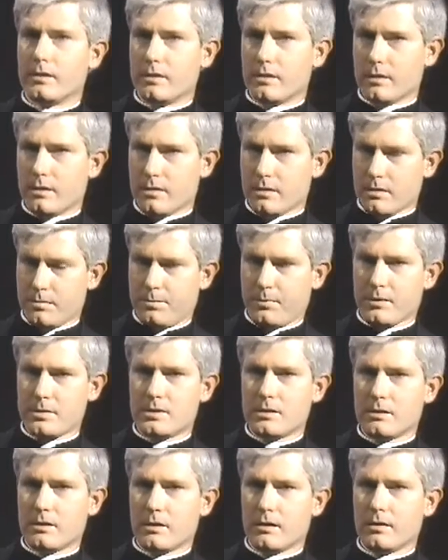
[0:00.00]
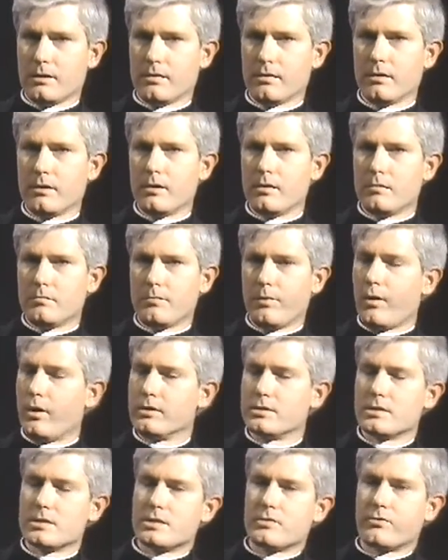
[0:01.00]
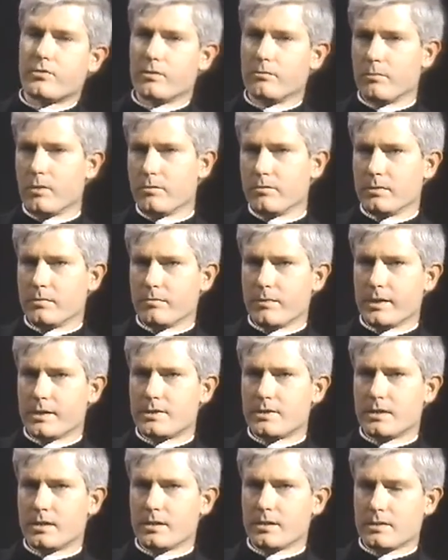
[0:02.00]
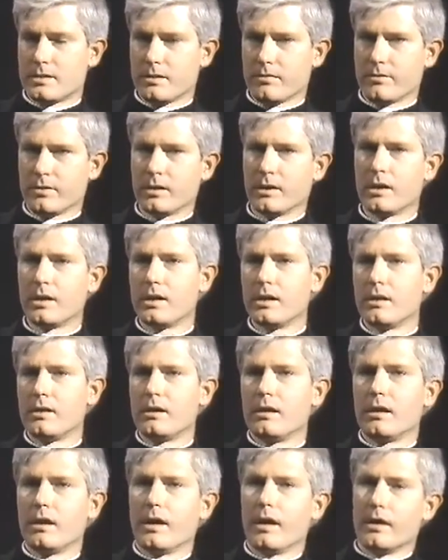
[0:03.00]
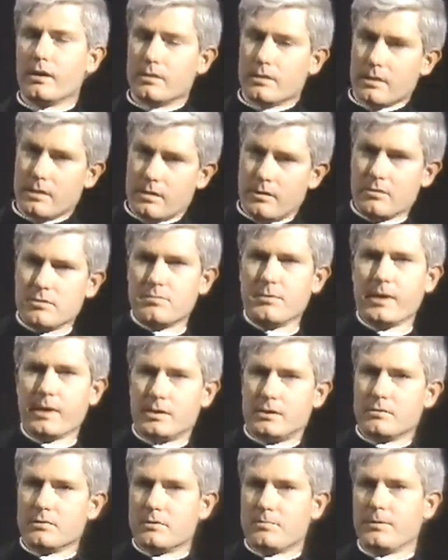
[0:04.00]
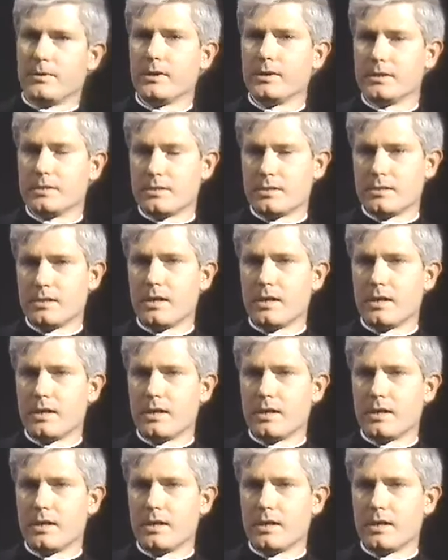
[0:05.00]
the person then pauses for a moment, makes thanksgiving, and then goes back to his place.